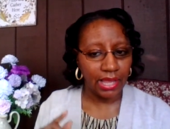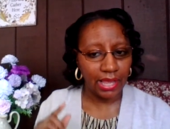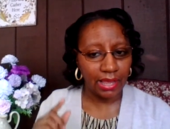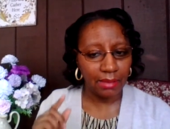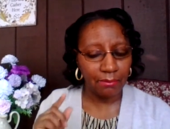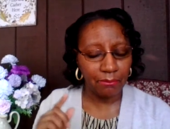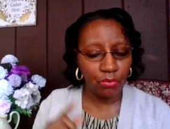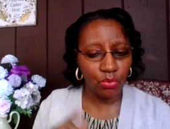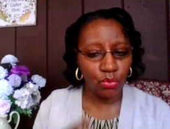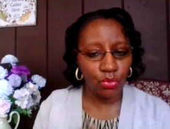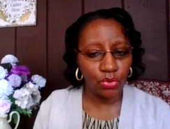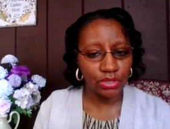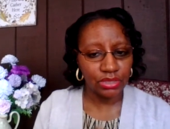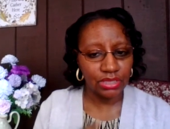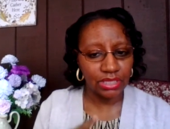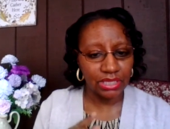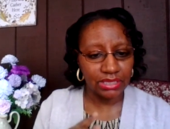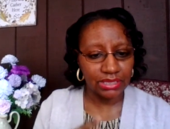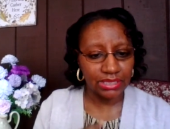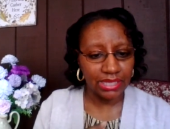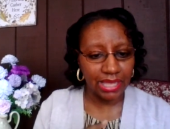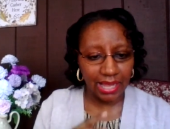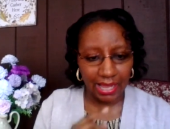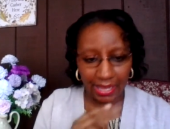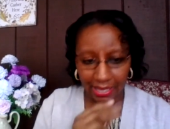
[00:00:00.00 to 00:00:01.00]
and more
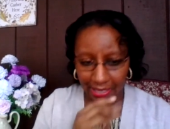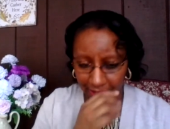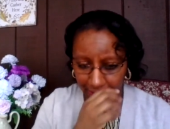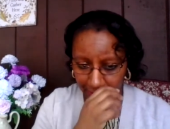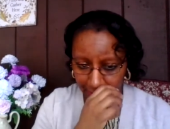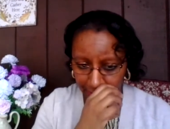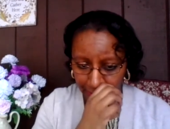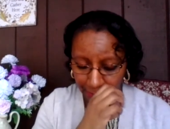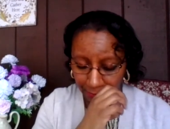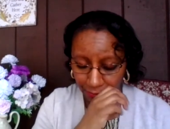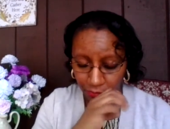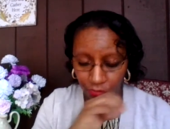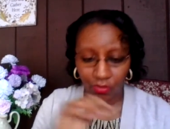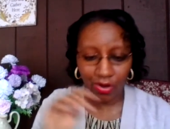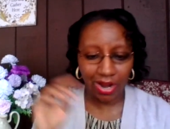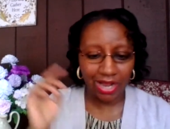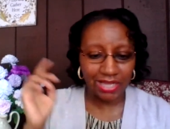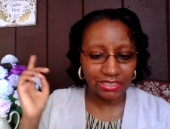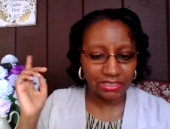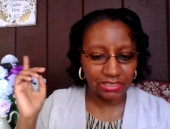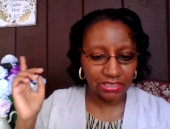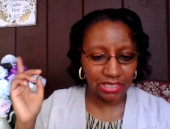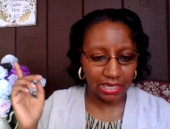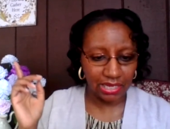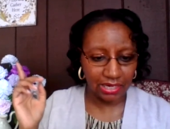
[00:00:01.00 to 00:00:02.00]
than that,
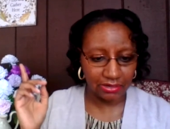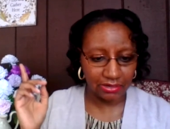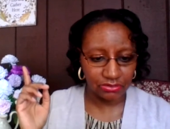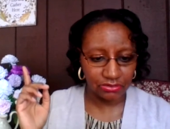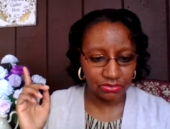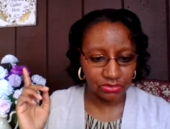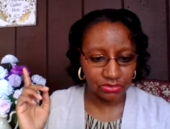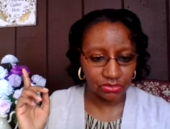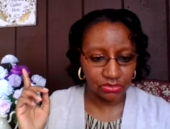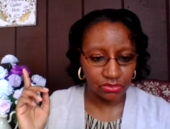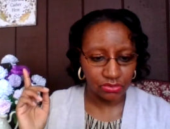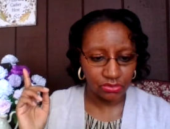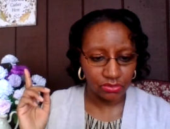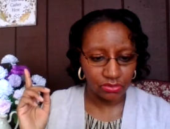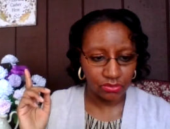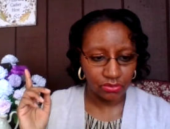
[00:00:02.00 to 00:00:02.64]
Christ cares.